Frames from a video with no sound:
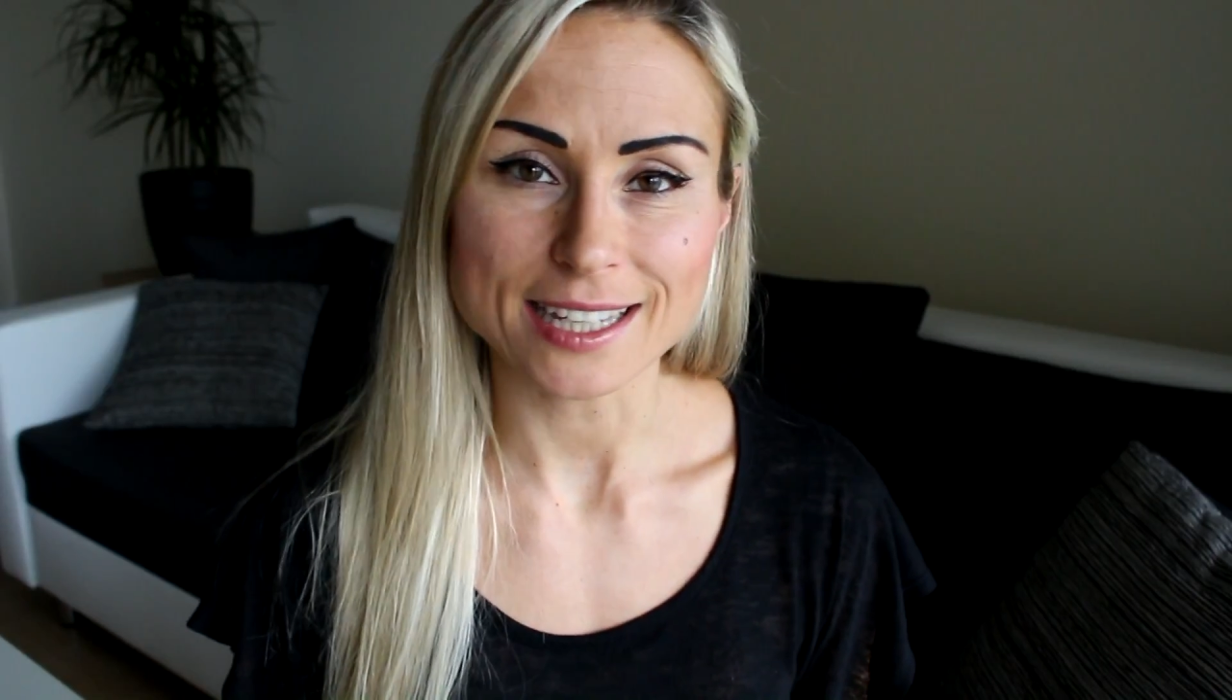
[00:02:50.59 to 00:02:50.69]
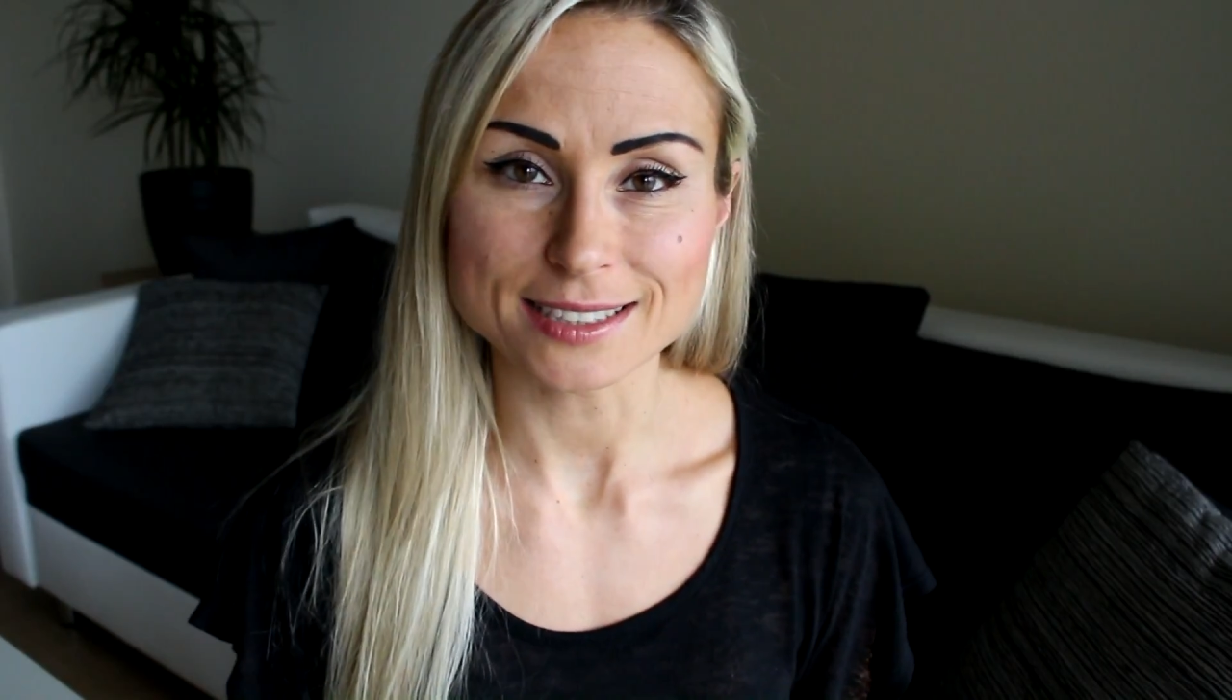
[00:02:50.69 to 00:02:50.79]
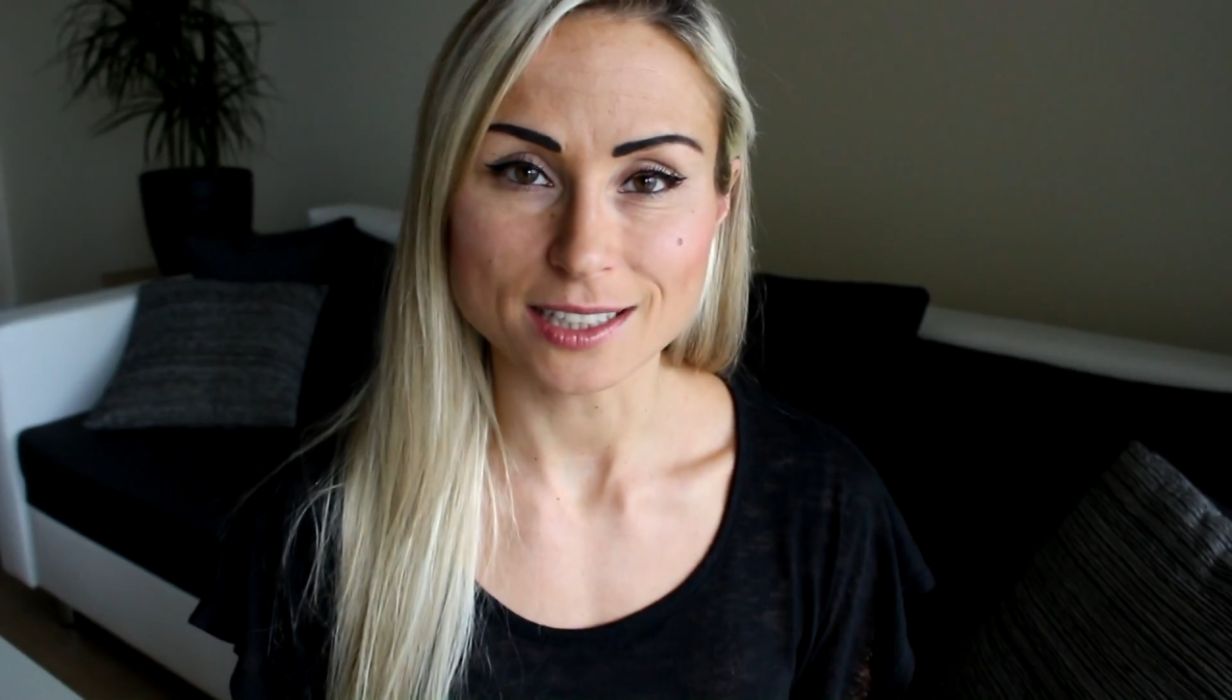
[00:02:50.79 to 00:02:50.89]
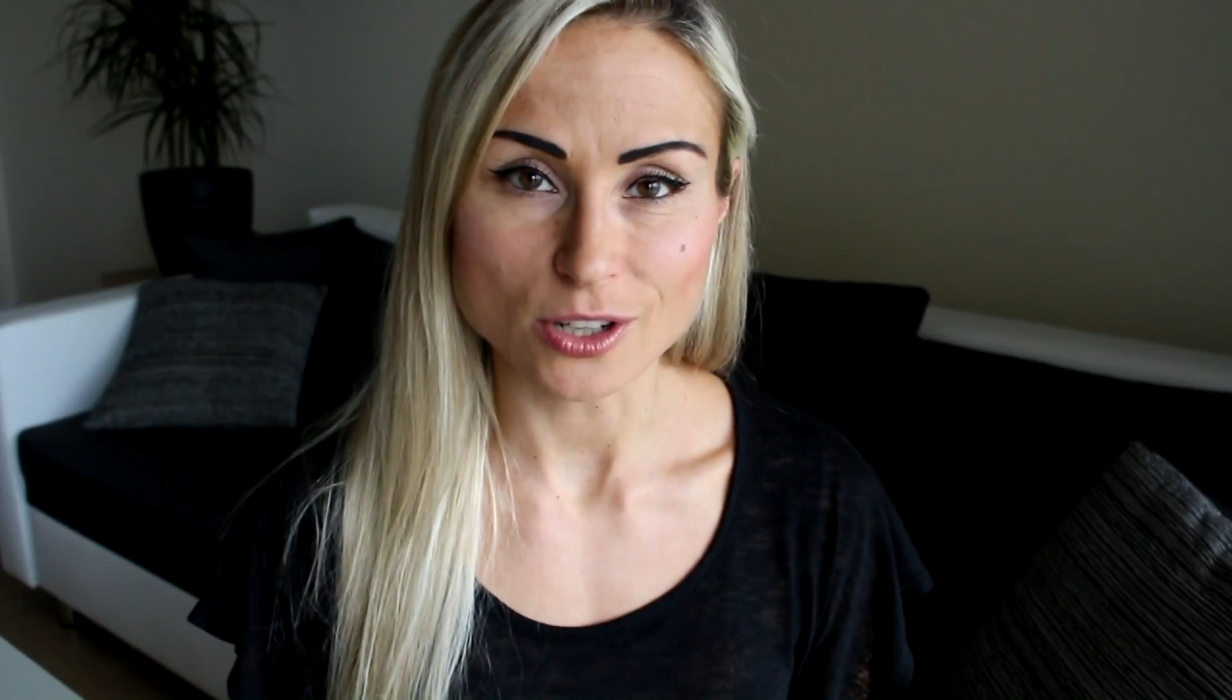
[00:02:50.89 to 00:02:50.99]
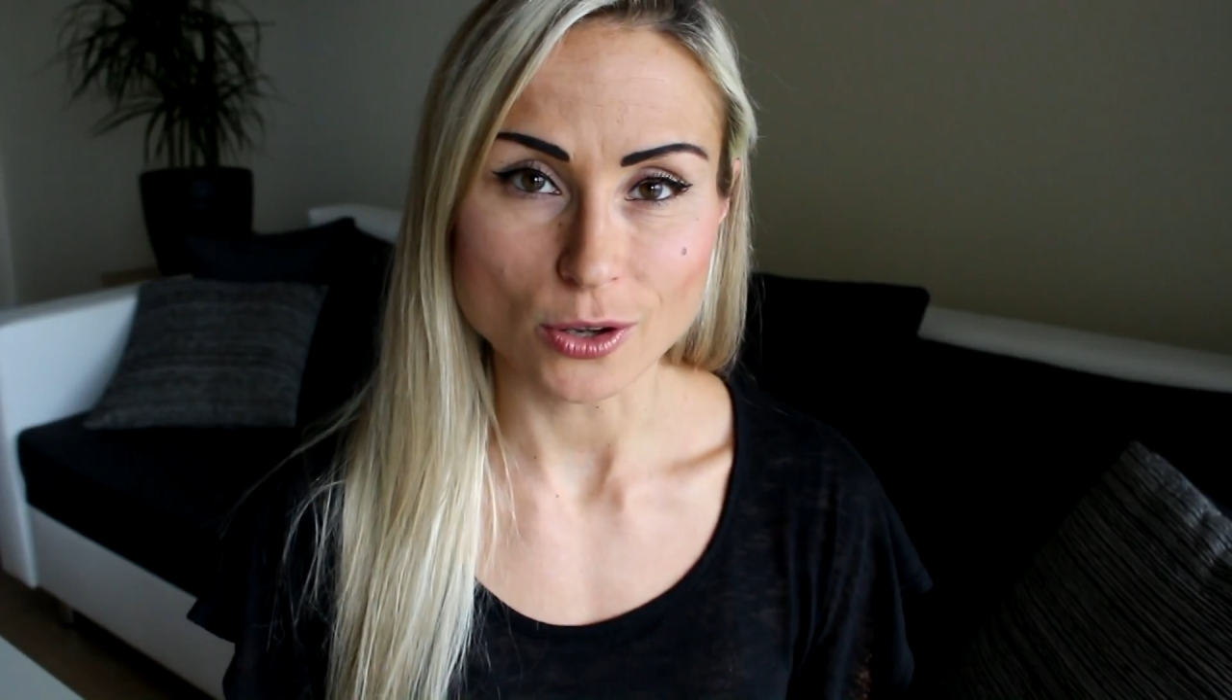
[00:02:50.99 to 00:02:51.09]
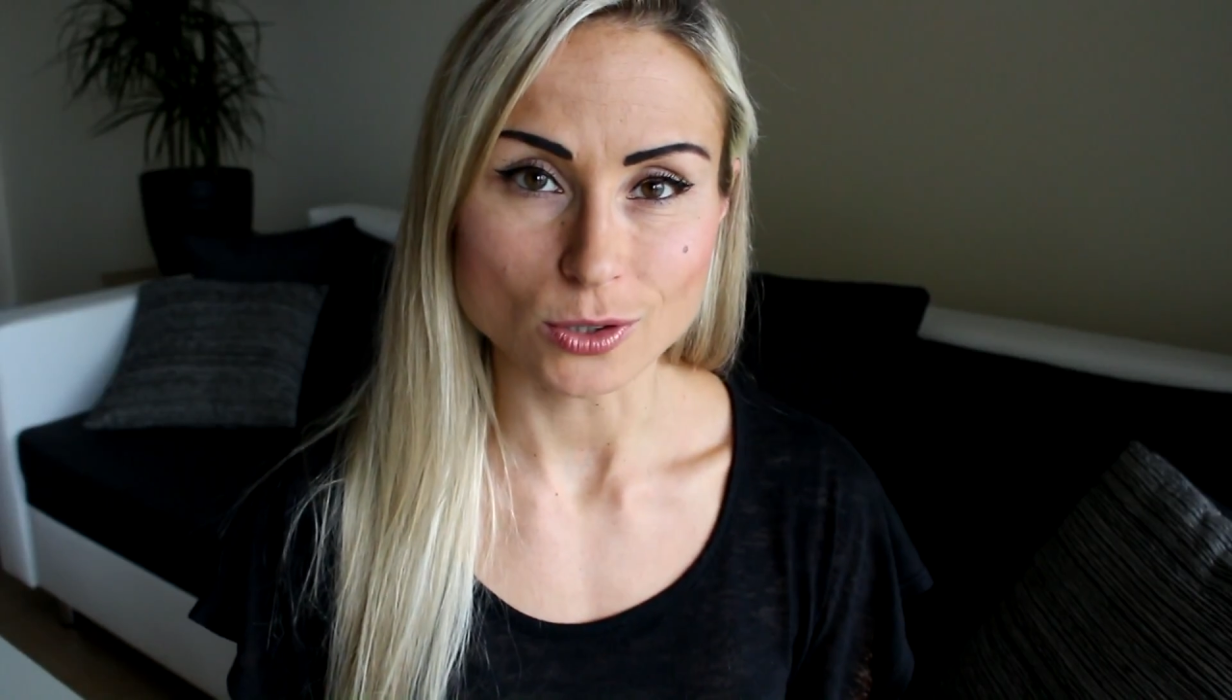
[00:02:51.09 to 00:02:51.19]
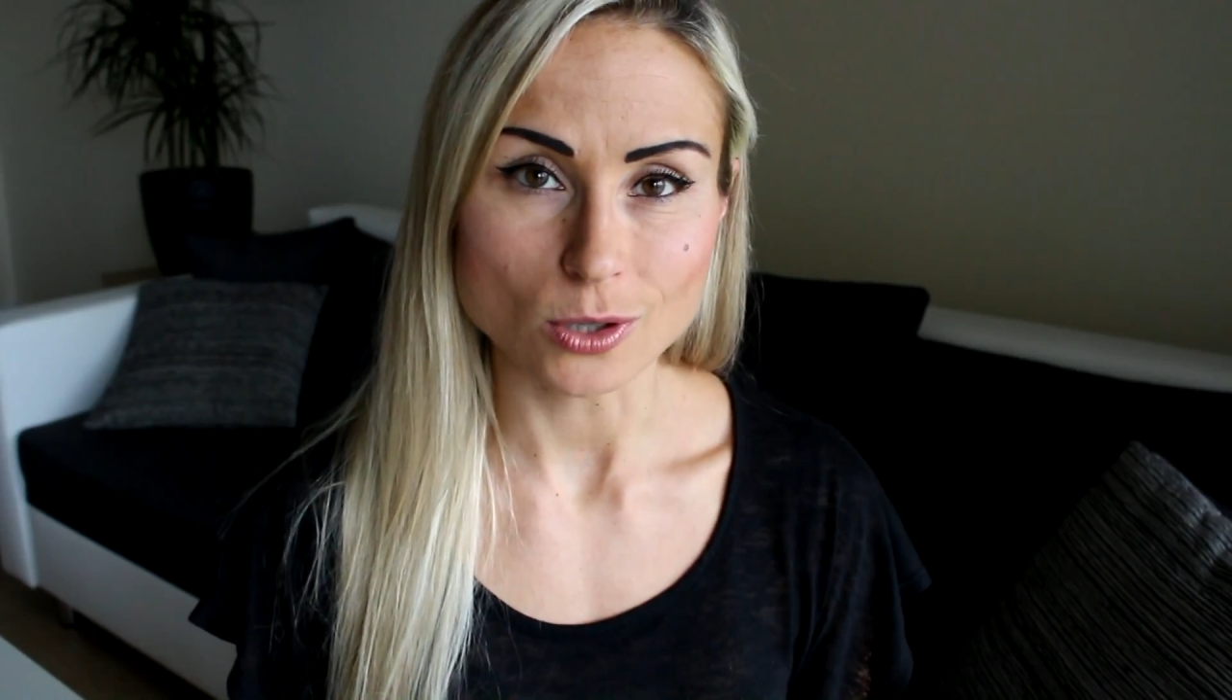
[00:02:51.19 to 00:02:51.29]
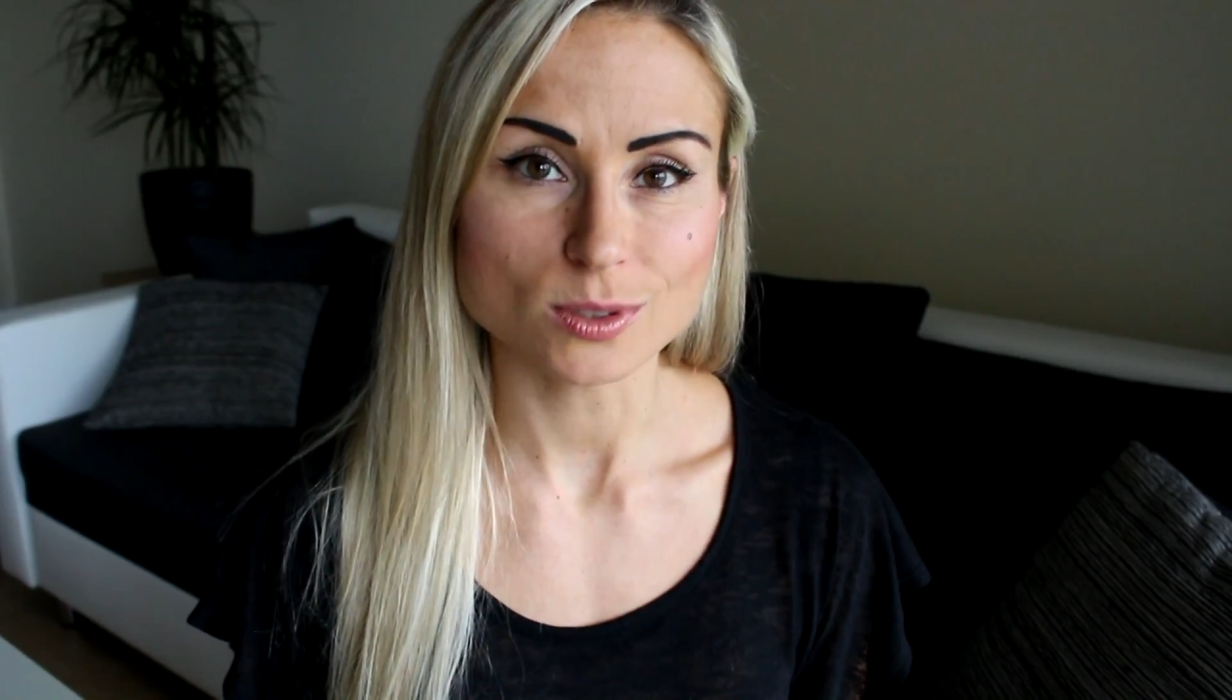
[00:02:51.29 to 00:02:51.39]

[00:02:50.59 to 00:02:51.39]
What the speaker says: it's a no-no.